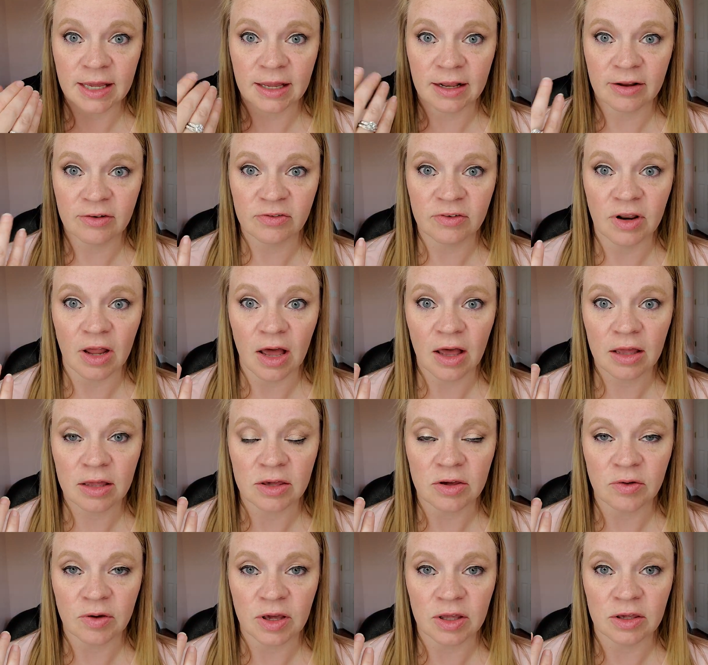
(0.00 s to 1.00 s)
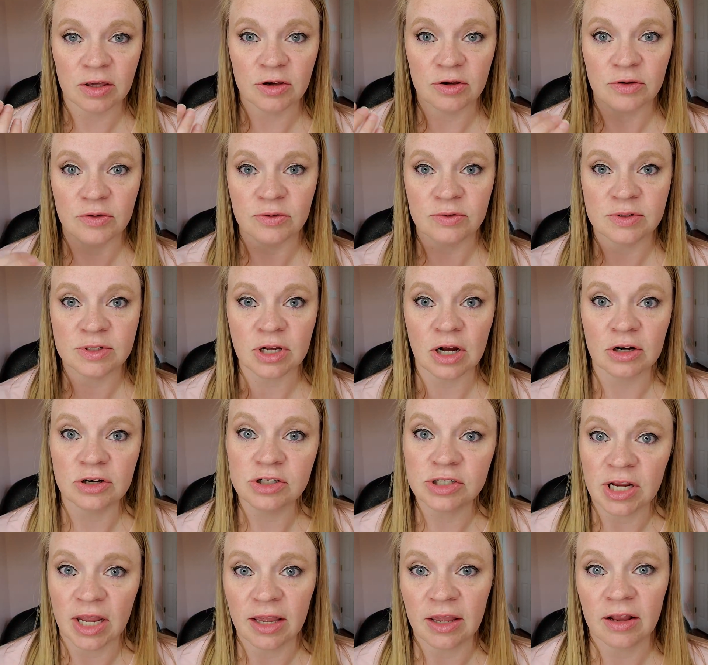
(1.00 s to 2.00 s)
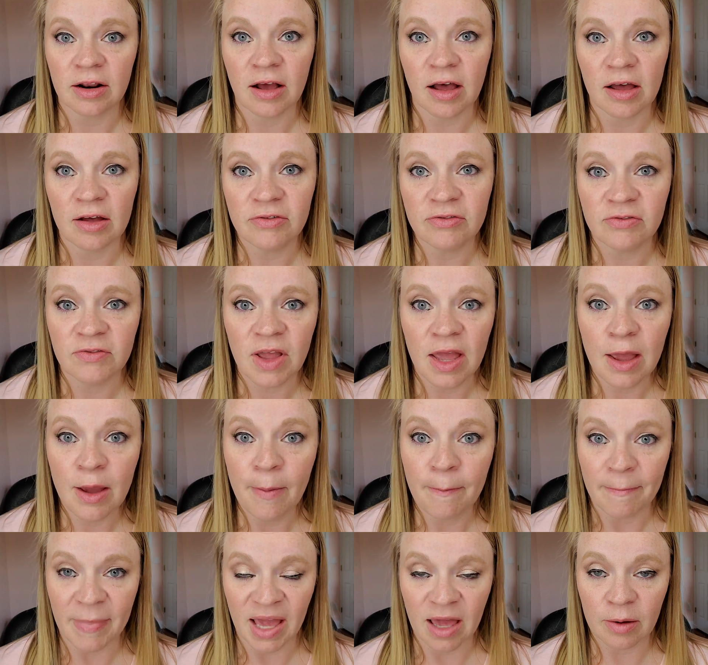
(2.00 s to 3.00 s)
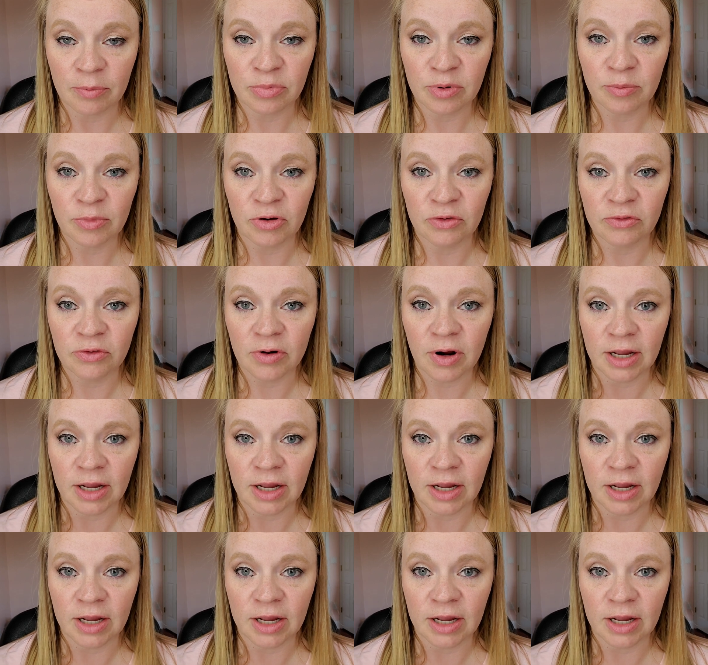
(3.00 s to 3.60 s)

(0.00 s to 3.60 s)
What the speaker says: And if not, you can use our Shake It Off makeup remover.